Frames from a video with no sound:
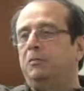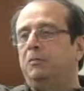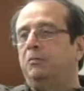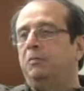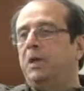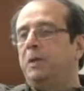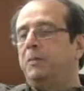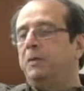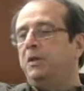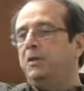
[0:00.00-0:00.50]

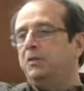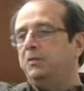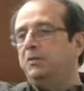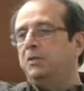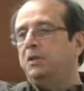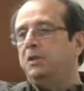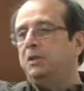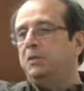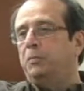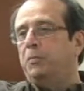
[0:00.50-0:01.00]
maybe
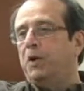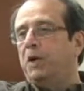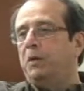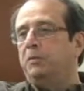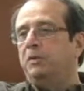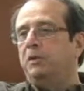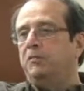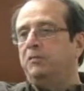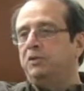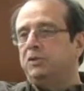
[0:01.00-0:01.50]
through the
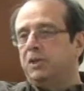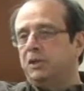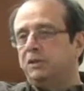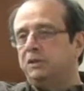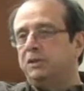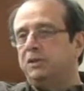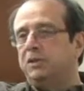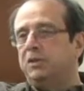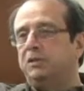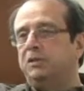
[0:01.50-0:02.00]
Department of
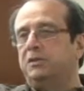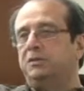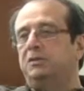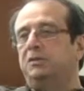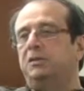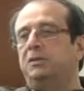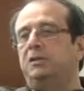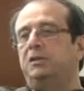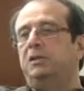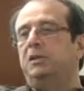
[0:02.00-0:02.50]
Justice
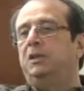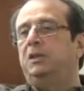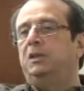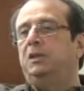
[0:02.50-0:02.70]
or